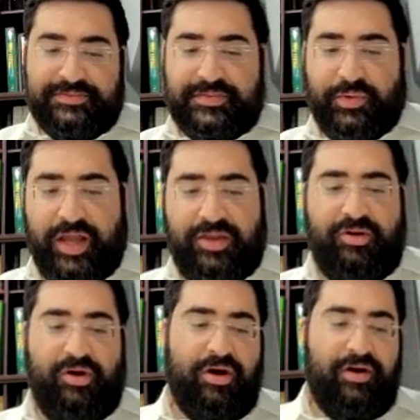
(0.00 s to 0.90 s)
We ended
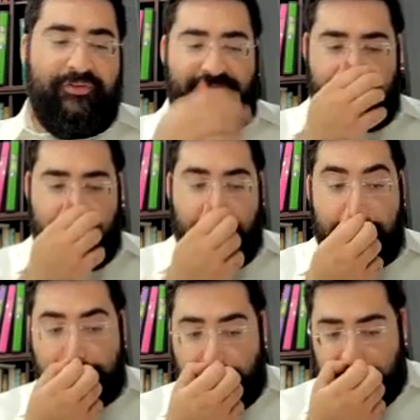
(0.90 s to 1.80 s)
off
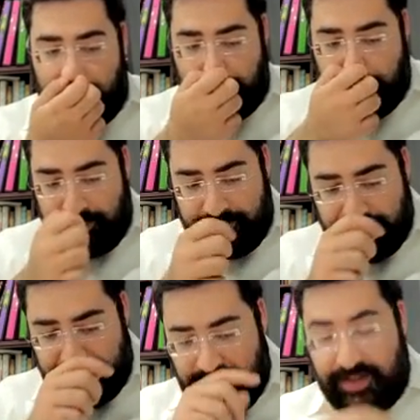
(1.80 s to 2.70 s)
last week
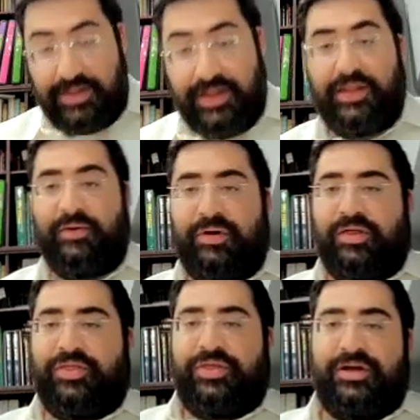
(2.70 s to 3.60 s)
dealing
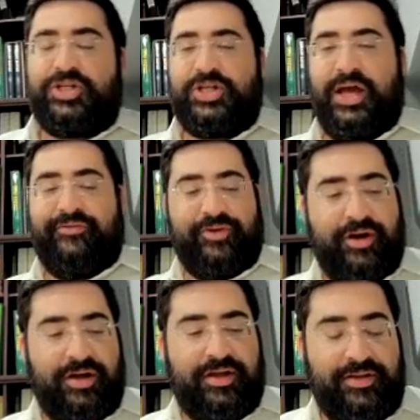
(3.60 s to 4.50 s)
with
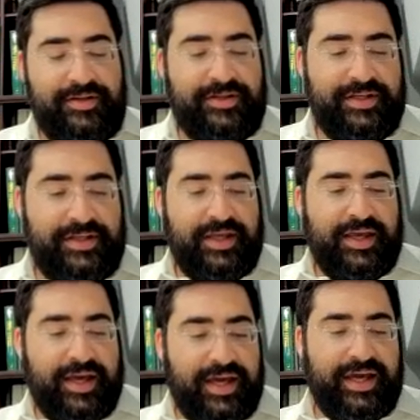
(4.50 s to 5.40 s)
Shevna
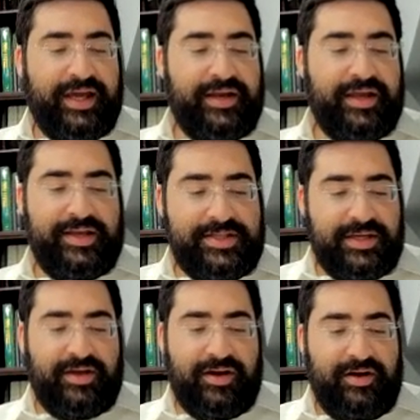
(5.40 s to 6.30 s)
and
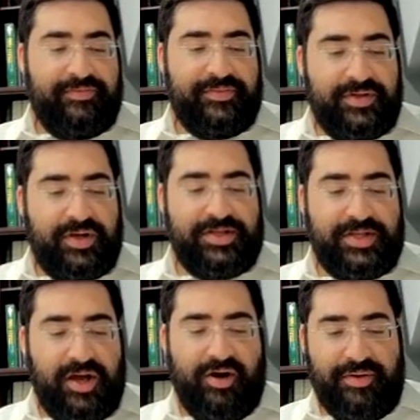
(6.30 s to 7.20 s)
Chizkiah. So
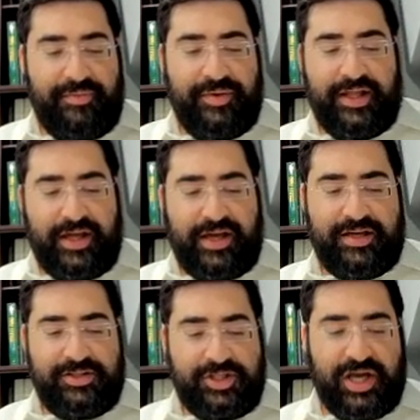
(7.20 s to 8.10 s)
Chizkiah HaMelech
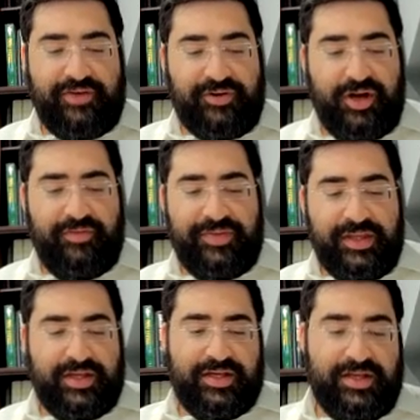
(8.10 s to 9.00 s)
and Shevna.
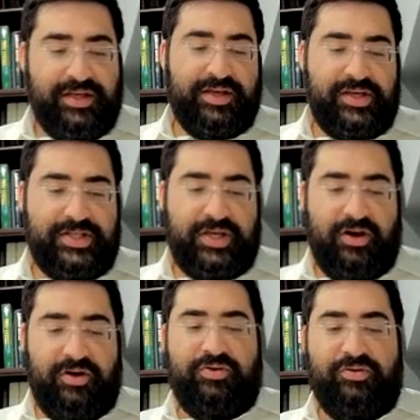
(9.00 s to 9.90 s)

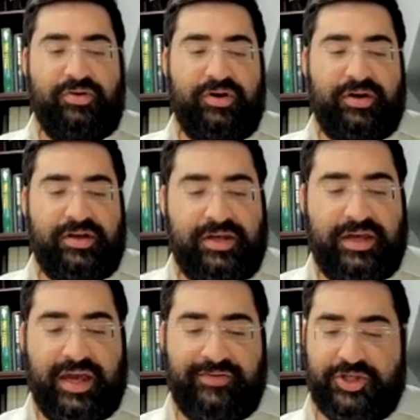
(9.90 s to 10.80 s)
Chizkiah
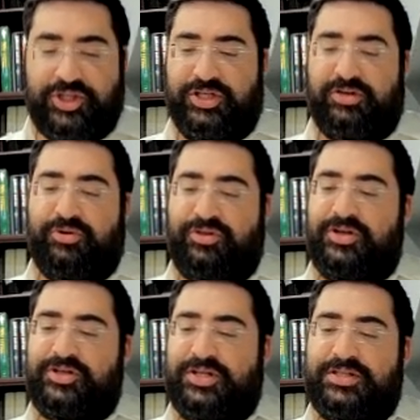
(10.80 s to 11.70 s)
gave a shir with
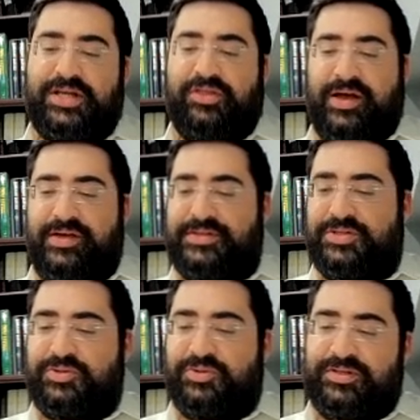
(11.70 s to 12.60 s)
110,000
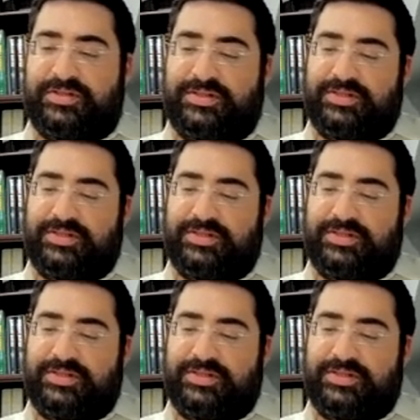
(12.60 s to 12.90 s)
students.